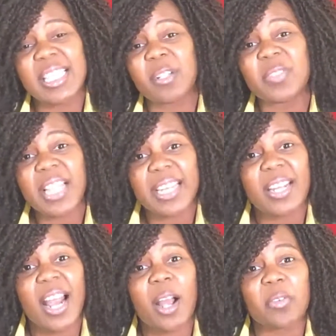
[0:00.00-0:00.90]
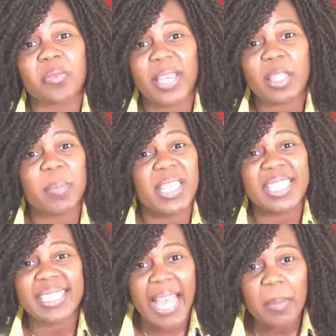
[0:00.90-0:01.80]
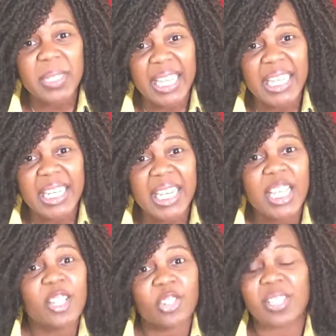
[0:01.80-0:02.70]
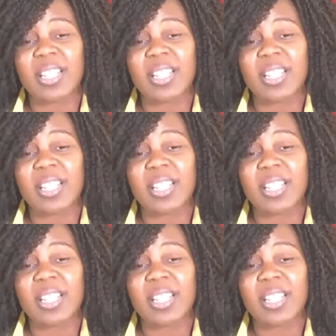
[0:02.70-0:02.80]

Instead of letting our faith be contaminated, it,